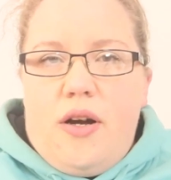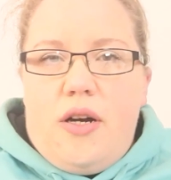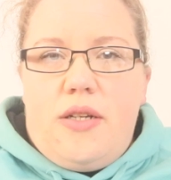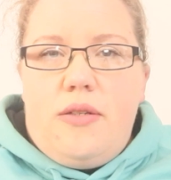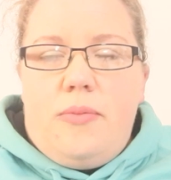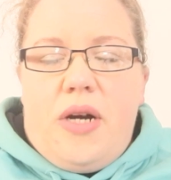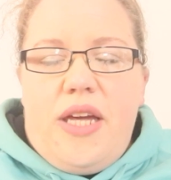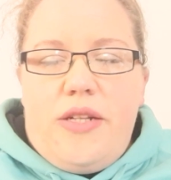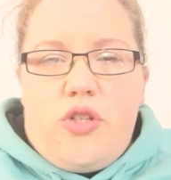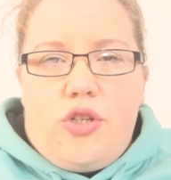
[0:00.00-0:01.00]
on my
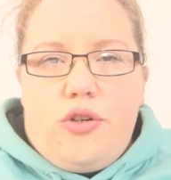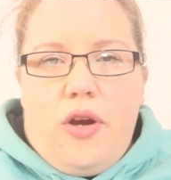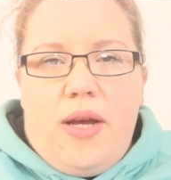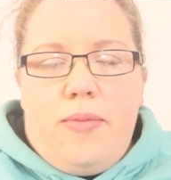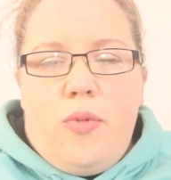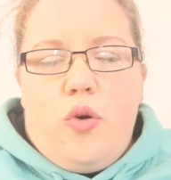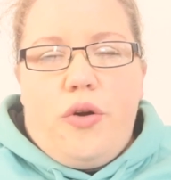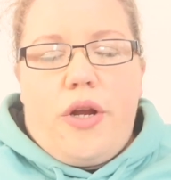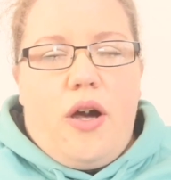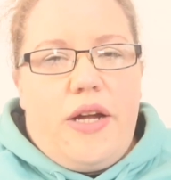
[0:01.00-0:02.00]
Instagram
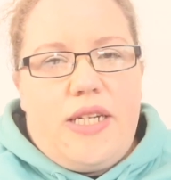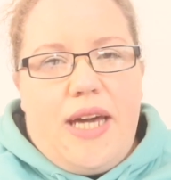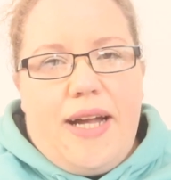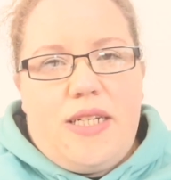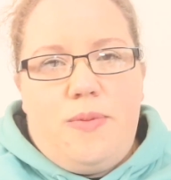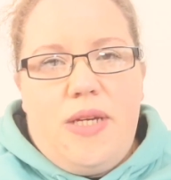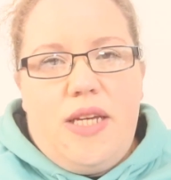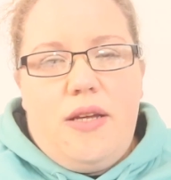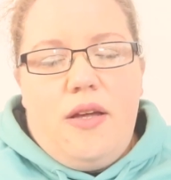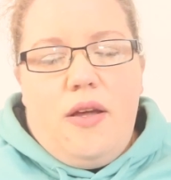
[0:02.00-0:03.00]
or contact
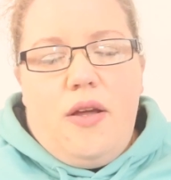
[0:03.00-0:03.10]
me